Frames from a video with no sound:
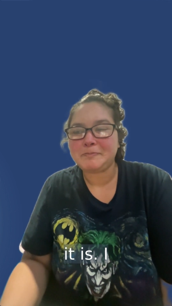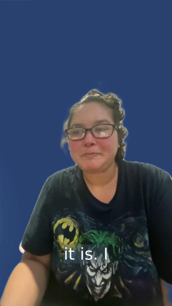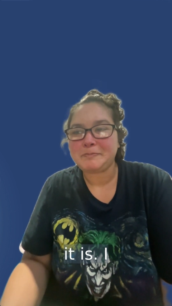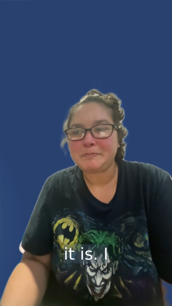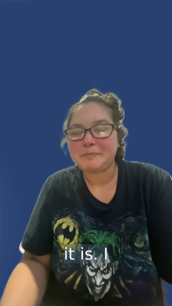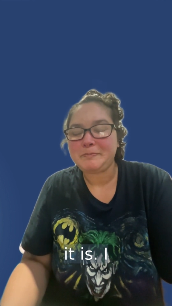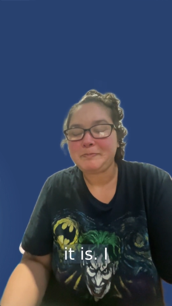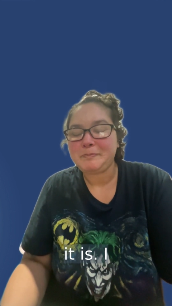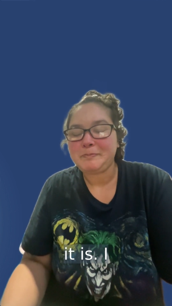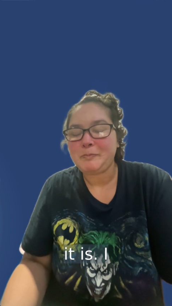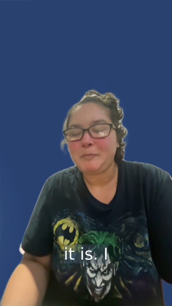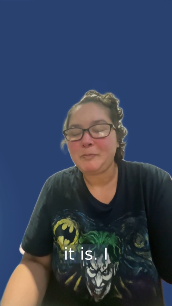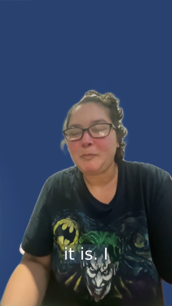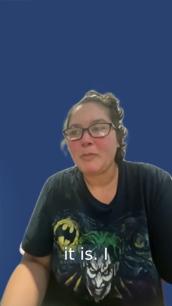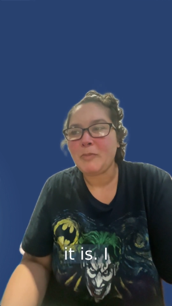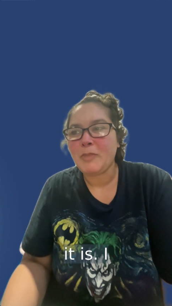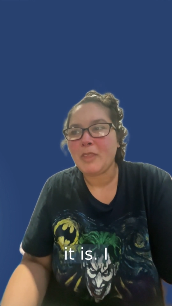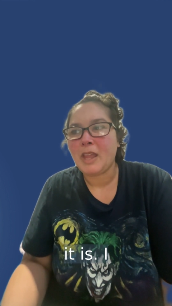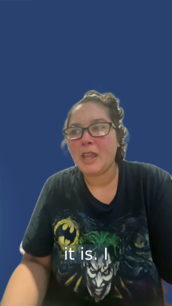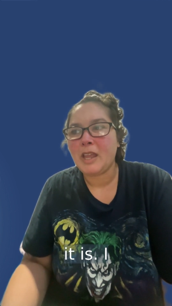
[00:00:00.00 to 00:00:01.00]

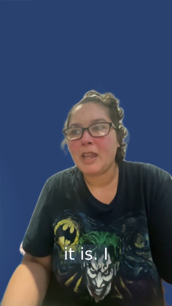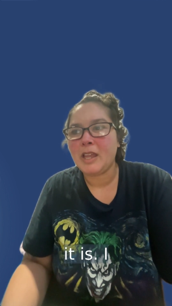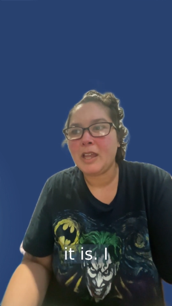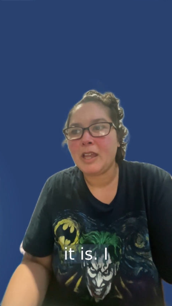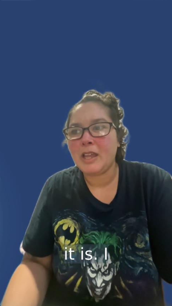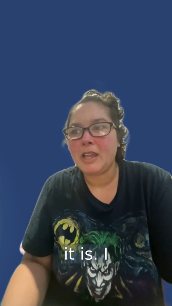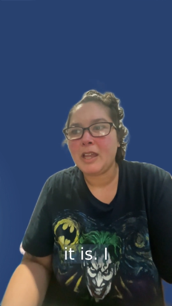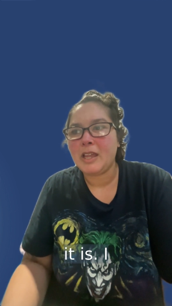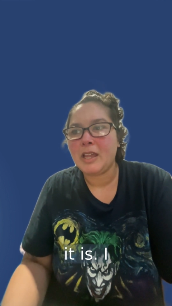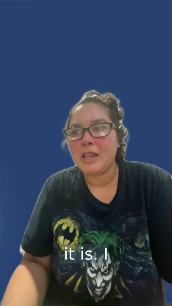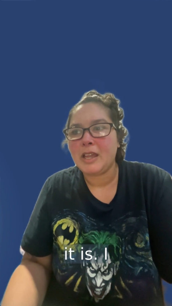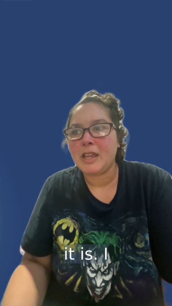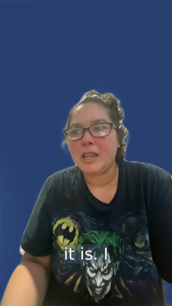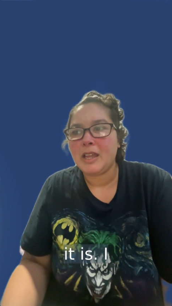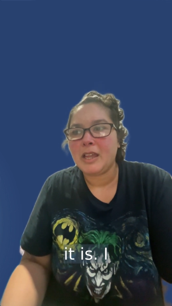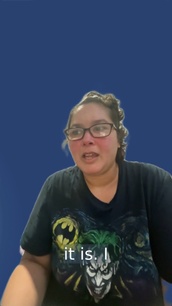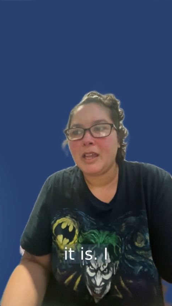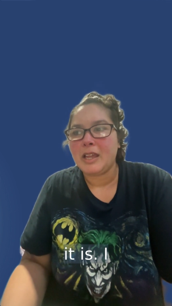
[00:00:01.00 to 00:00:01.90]
(silence)